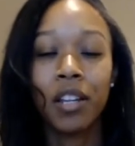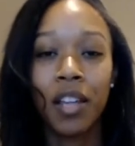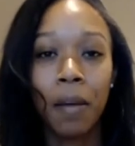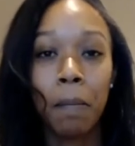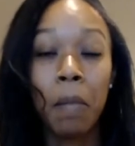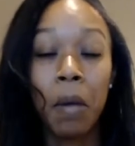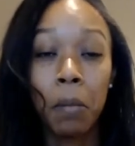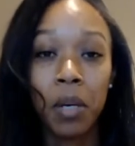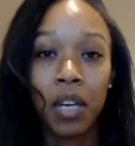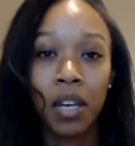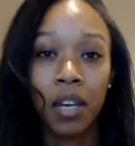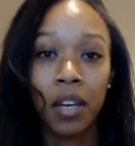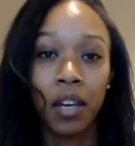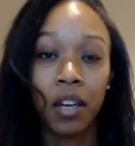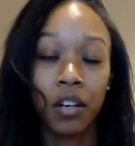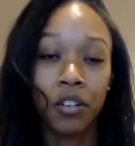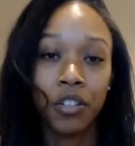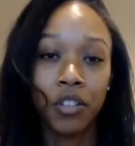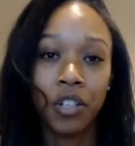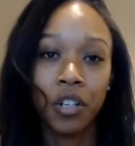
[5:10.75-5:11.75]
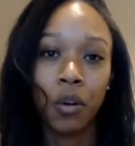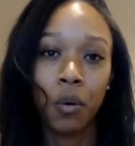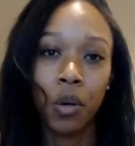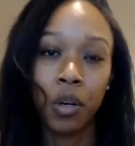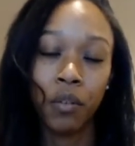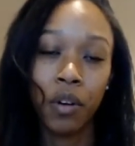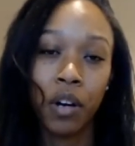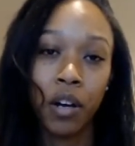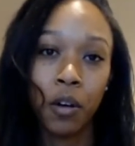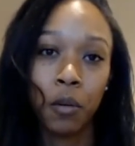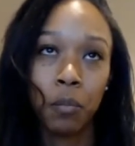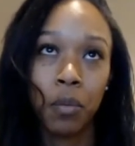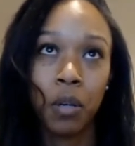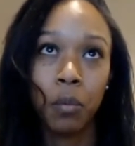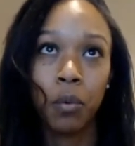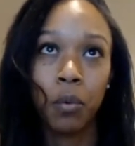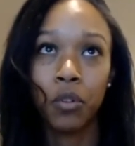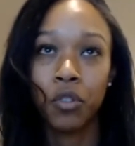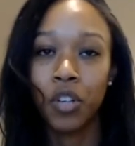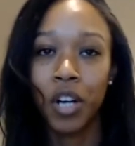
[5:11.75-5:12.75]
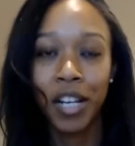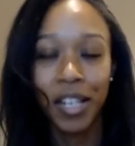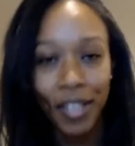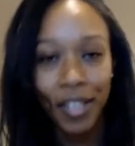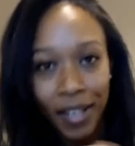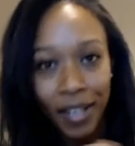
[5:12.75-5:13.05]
mimicking energy going around, people trying to